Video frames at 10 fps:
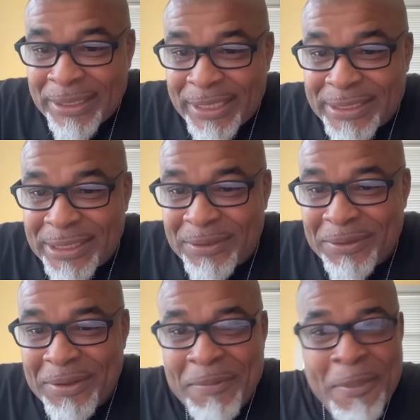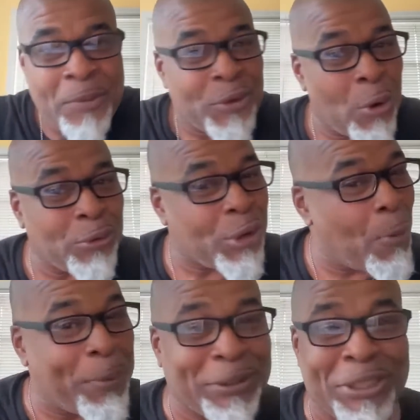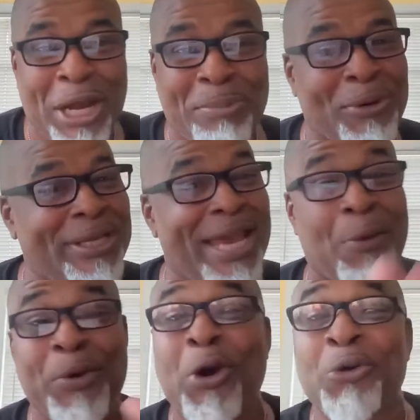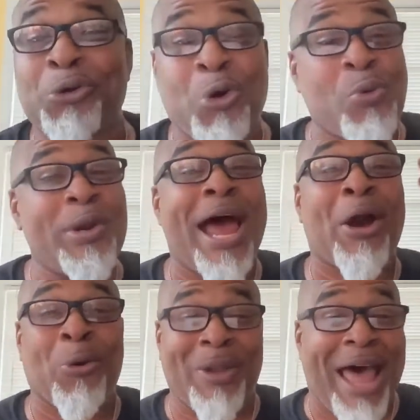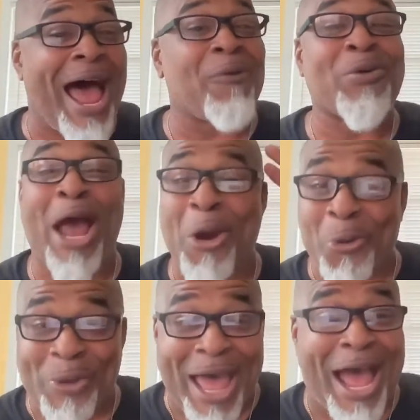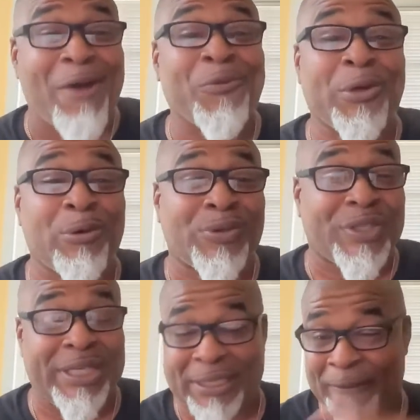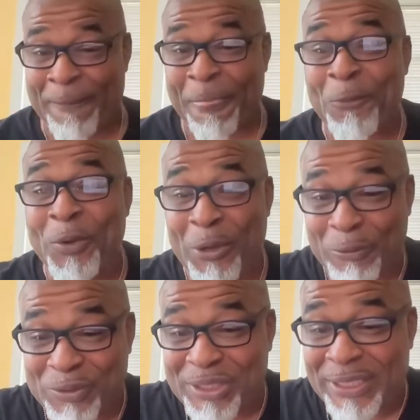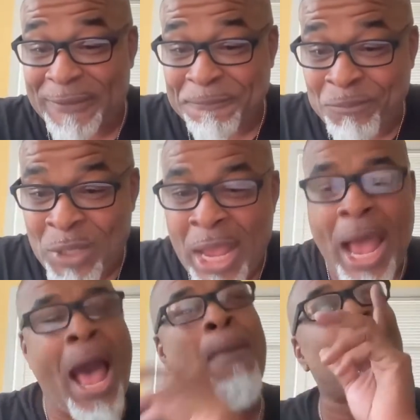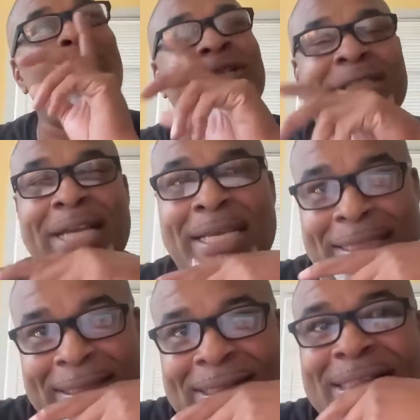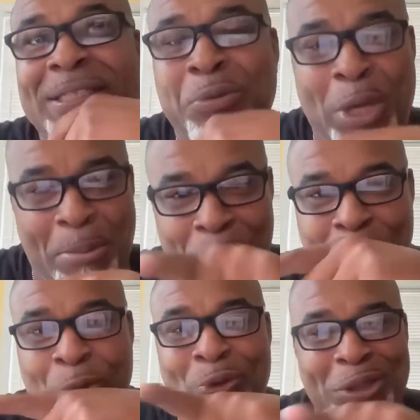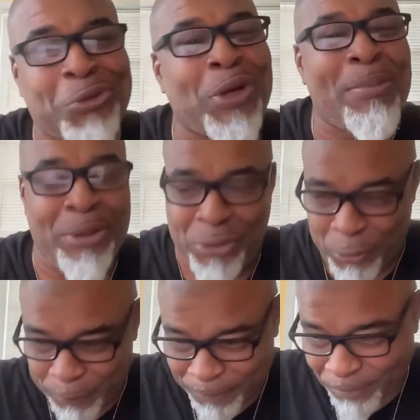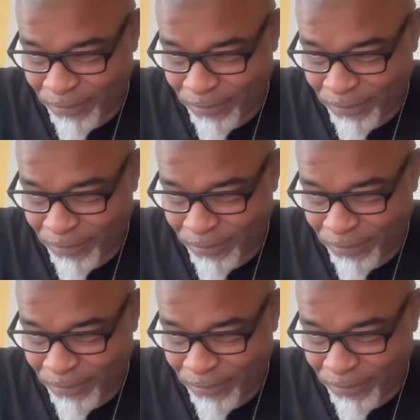Let's see. Don't don't put the number in yet. We're gonna do it when I go live. When I go live, we're gonna see. We're gonna see. I'm gonna say this. This is what I'm gonna do. This is what I'm gonna do.